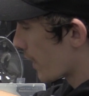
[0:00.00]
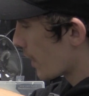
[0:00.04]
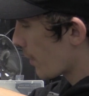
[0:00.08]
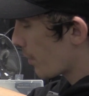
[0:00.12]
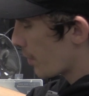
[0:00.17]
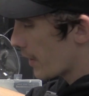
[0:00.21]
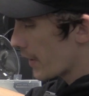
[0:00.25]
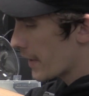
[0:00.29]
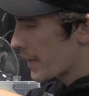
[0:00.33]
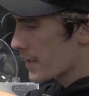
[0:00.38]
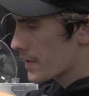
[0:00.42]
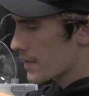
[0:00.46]
going to
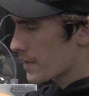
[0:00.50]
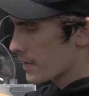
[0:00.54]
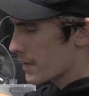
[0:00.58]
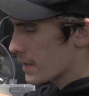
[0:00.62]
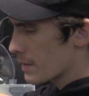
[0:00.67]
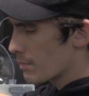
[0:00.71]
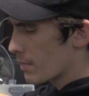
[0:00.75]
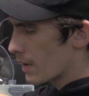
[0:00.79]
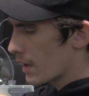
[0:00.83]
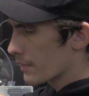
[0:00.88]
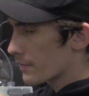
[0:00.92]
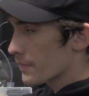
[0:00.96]
place the
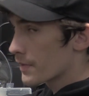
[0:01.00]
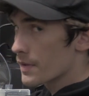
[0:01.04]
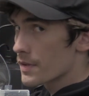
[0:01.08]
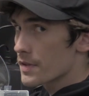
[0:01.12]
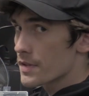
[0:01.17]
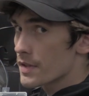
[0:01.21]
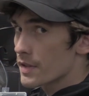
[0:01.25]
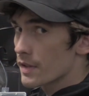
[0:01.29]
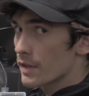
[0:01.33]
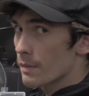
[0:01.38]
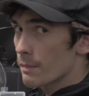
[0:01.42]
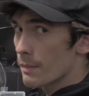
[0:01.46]
buffer and
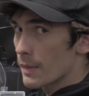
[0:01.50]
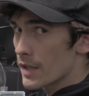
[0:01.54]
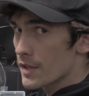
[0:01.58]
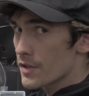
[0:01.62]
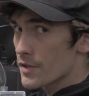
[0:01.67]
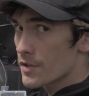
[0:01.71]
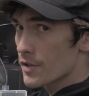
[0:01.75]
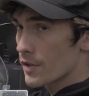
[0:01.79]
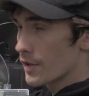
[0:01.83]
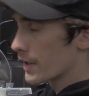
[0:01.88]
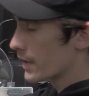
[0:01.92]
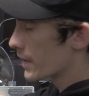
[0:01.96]
serum
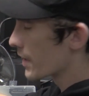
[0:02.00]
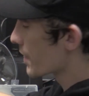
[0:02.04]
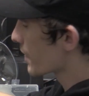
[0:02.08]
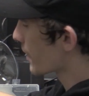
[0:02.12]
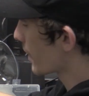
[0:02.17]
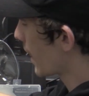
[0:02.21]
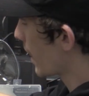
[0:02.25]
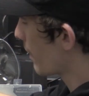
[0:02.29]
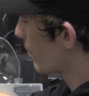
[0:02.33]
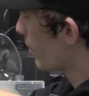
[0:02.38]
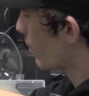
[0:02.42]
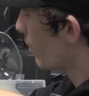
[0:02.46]
mixture in the
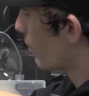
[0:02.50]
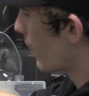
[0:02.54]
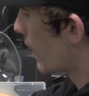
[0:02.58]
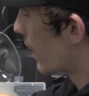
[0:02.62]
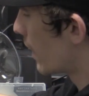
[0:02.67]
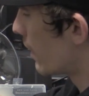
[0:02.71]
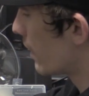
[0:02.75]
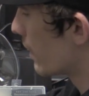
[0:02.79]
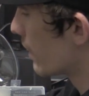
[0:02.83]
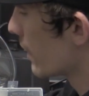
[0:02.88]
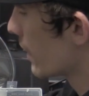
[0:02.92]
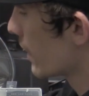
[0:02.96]
sample
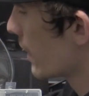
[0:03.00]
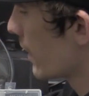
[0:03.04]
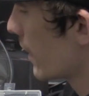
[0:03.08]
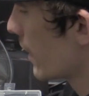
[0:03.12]
well,